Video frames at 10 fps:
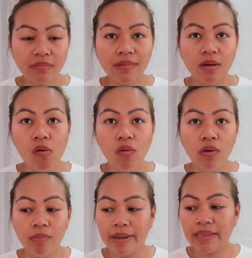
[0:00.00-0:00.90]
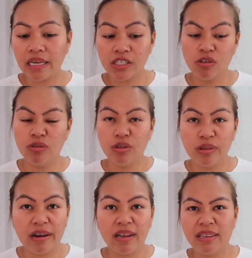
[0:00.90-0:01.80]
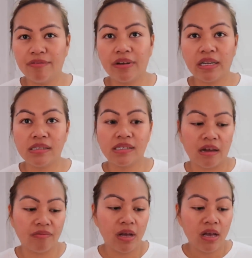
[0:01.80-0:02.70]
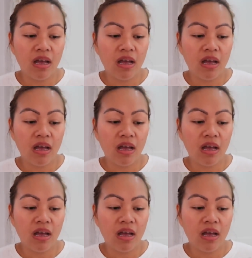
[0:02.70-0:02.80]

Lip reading: haul. But I showed you there a different stuff.